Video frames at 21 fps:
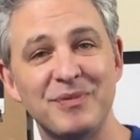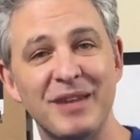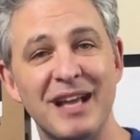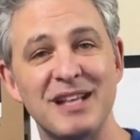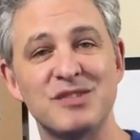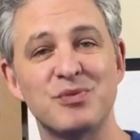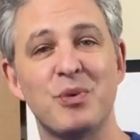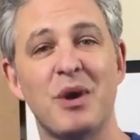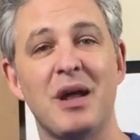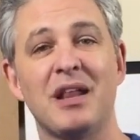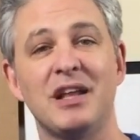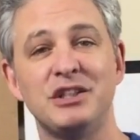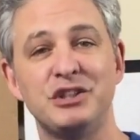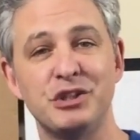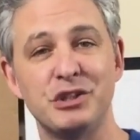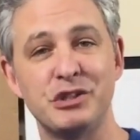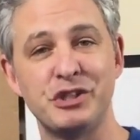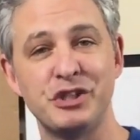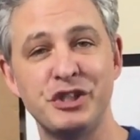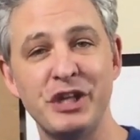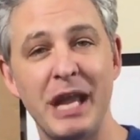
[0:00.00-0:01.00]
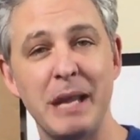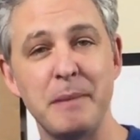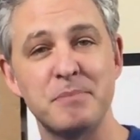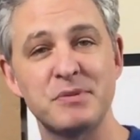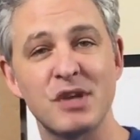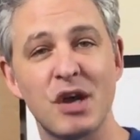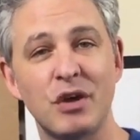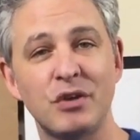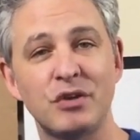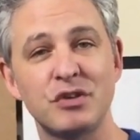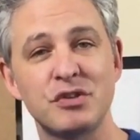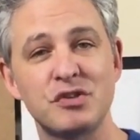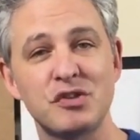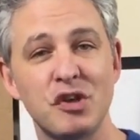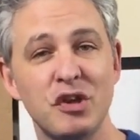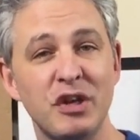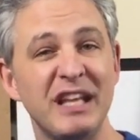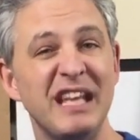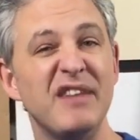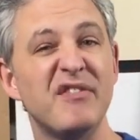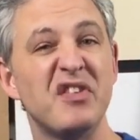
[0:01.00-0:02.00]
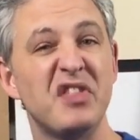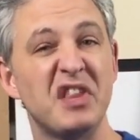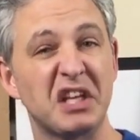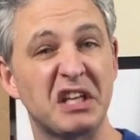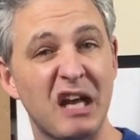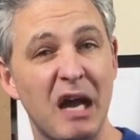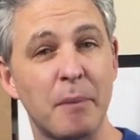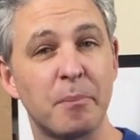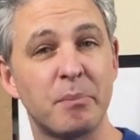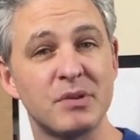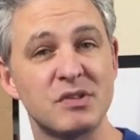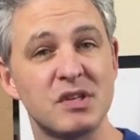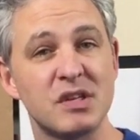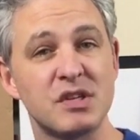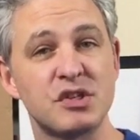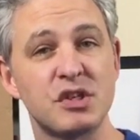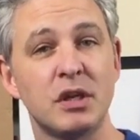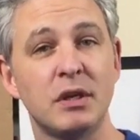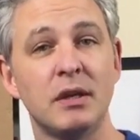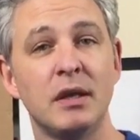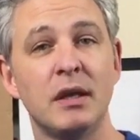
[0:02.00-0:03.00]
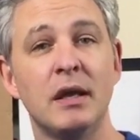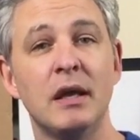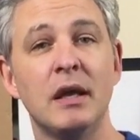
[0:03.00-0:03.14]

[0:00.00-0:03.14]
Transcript: as well as your shapes understood, even the composition